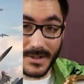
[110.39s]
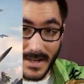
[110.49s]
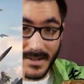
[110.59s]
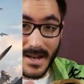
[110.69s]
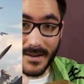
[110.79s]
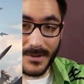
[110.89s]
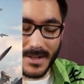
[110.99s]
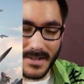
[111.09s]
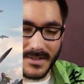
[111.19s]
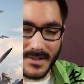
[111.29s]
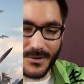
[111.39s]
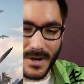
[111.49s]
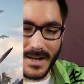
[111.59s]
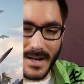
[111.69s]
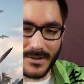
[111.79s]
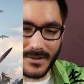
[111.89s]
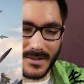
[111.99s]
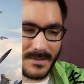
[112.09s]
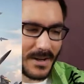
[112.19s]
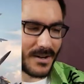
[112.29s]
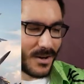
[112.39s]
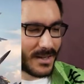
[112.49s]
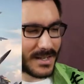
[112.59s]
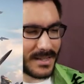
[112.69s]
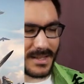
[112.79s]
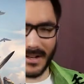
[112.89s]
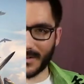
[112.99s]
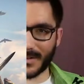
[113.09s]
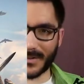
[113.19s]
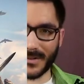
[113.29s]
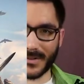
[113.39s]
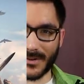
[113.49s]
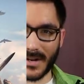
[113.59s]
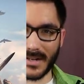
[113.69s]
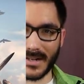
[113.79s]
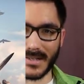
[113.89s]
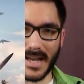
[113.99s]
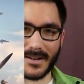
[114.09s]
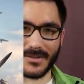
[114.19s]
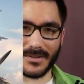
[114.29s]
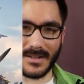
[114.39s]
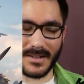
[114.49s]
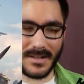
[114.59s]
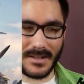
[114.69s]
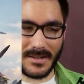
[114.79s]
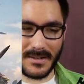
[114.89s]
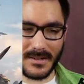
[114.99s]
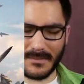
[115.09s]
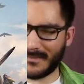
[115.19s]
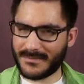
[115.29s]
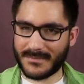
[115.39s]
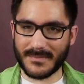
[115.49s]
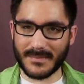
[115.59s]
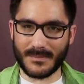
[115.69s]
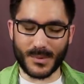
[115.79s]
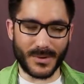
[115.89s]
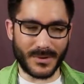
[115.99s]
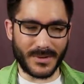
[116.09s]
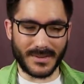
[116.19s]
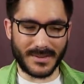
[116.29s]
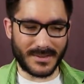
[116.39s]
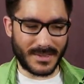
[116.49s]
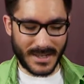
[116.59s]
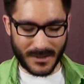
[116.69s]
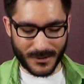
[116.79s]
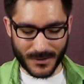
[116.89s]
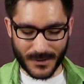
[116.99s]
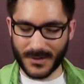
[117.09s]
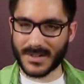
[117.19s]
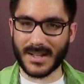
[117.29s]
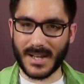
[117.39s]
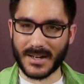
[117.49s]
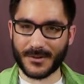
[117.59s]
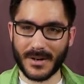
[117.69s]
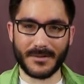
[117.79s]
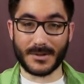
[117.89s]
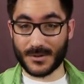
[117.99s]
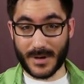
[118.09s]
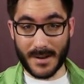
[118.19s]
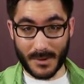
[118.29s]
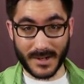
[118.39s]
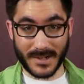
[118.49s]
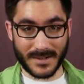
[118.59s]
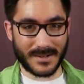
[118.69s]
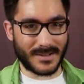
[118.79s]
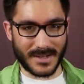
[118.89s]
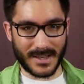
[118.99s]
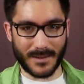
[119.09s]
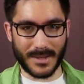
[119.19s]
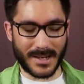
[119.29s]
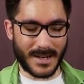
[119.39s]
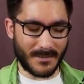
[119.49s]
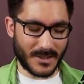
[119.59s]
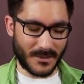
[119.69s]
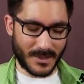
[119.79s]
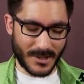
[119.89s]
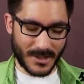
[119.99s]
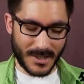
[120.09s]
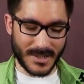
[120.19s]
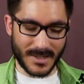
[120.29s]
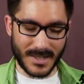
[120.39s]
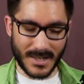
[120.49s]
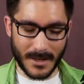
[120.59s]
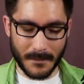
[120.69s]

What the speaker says: is how they advertise this crate, actually. Despite calling it the Elder Scrolls crate, it's actually more the Elder Scrolls Online crate, which is why I bought it, because I love that game so much. This is the